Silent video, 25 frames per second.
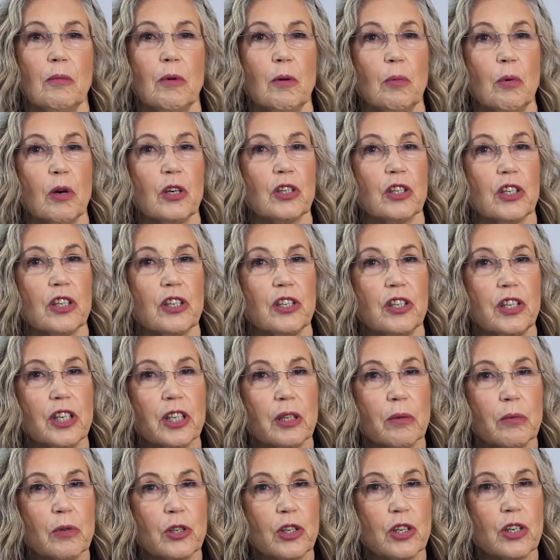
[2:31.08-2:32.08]
But what
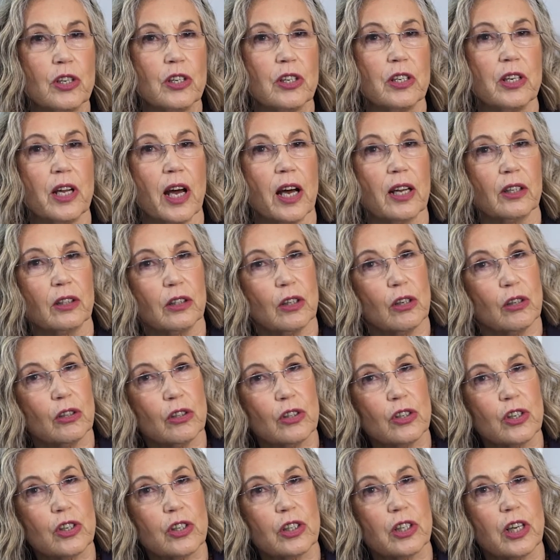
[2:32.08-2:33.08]
distinguishes an
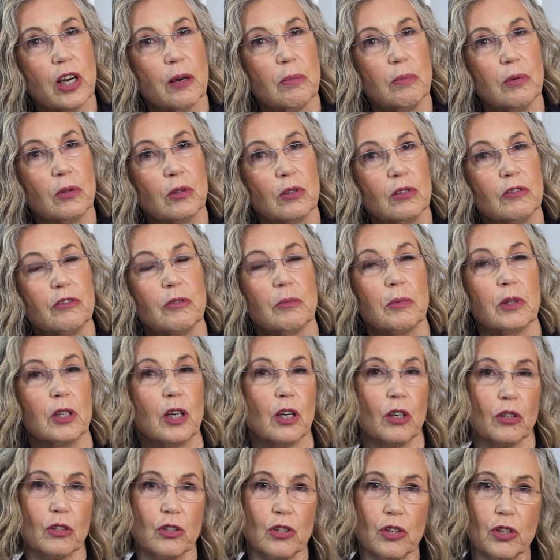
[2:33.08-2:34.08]
unconscious couple from a
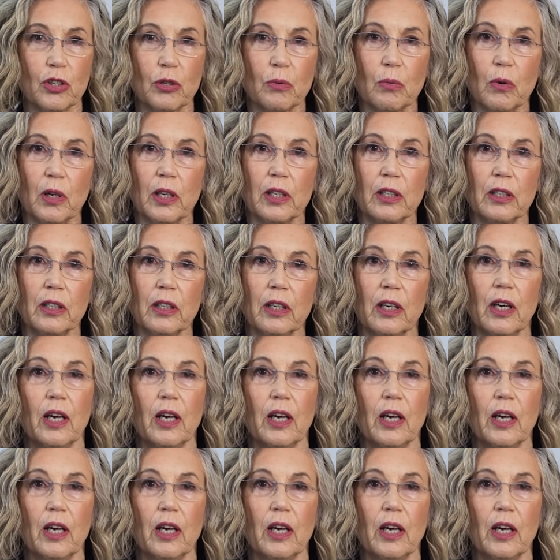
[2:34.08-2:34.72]
conscious one,